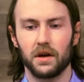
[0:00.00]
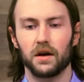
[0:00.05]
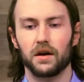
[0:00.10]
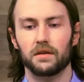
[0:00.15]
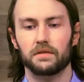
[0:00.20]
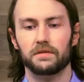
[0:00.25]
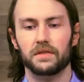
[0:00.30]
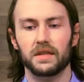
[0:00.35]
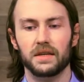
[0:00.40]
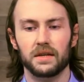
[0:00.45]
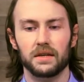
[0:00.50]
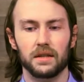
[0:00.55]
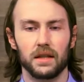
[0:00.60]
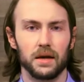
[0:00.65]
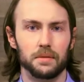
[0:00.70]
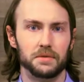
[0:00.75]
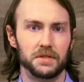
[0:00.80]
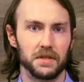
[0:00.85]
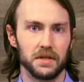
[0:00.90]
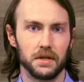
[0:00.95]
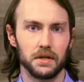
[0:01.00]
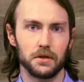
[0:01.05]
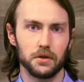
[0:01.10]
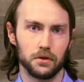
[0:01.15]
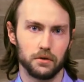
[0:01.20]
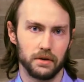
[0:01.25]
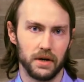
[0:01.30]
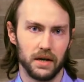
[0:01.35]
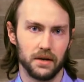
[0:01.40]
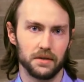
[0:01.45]
of the Leipzig
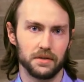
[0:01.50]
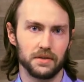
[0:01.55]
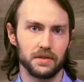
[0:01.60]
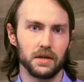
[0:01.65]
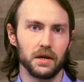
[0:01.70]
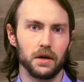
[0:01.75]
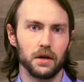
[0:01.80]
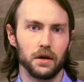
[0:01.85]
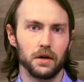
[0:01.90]
chorales,